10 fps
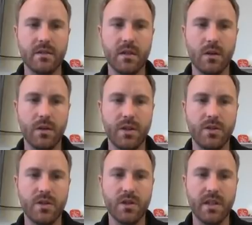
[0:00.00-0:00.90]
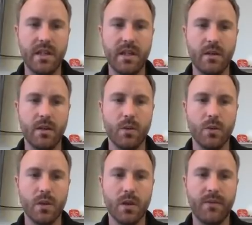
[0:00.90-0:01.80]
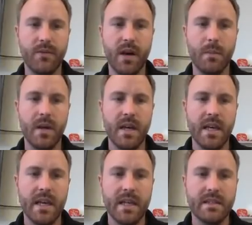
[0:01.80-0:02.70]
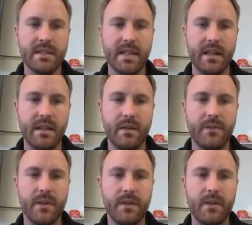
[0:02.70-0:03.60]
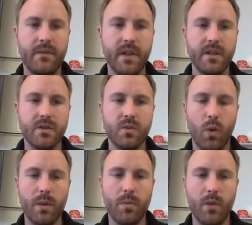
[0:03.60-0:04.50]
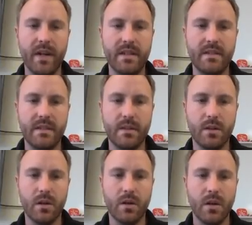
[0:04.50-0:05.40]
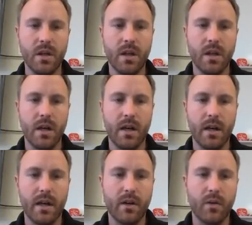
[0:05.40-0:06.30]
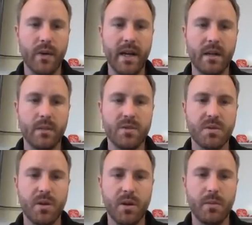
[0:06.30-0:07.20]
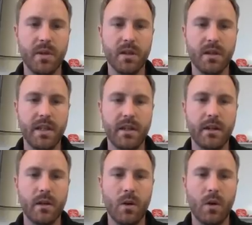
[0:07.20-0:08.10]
So usually the rule of thumb is that it, if, it, if it is 1.0 uh, grams per milliliter